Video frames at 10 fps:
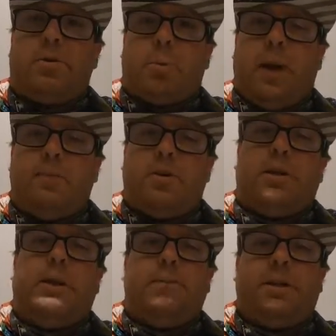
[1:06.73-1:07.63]
rape
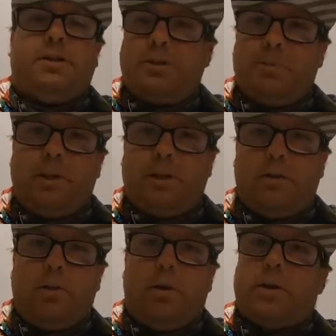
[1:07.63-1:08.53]
claim, they should
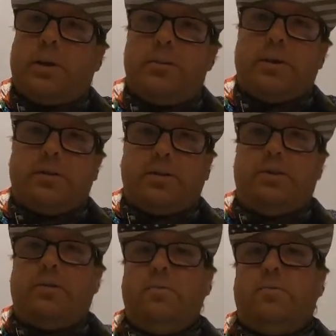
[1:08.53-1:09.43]
be locked up in
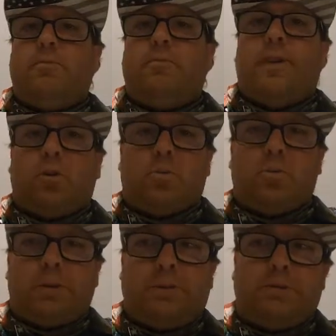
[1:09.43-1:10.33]
federal
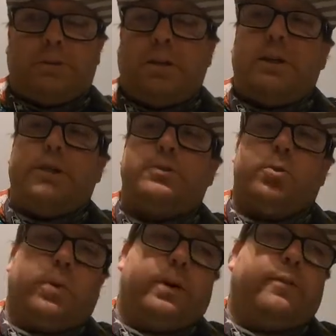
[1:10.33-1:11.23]
prison for 10 years,
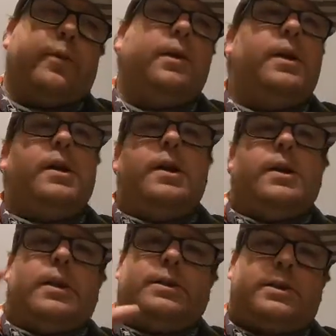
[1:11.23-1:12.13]
whatever.
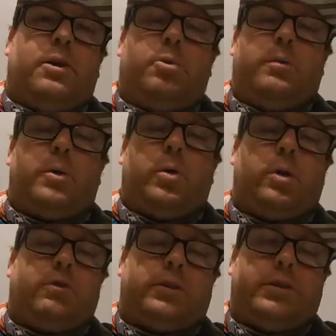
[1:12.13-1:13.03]
That's not what I'm
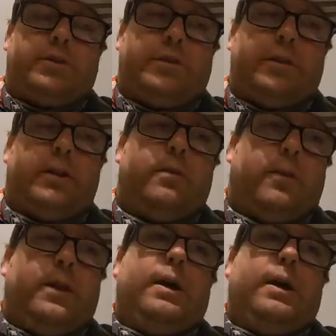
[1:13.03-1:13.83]
going over in this video.